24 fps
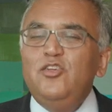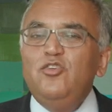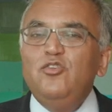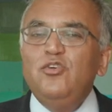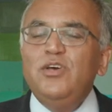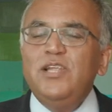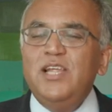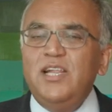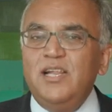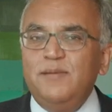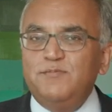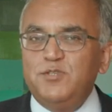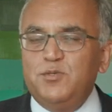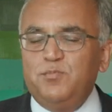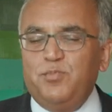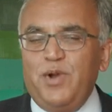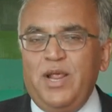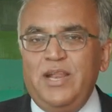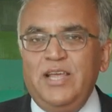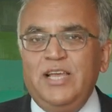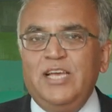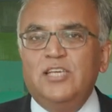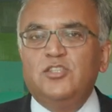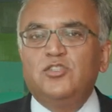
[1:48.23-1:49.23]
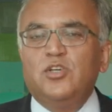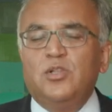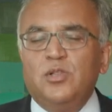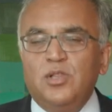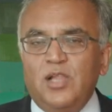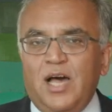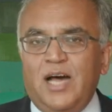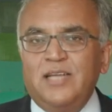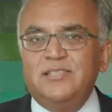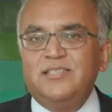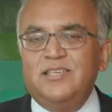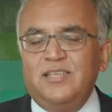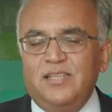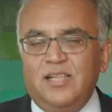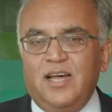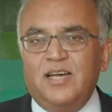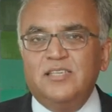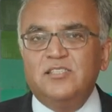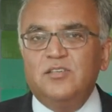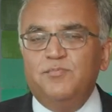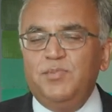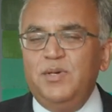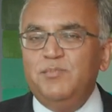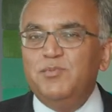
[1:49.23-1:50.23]
you can end up spreading it to lots and
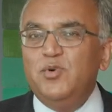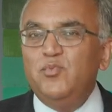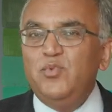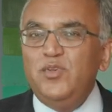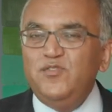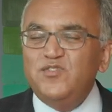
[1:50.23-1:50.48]
lots of people.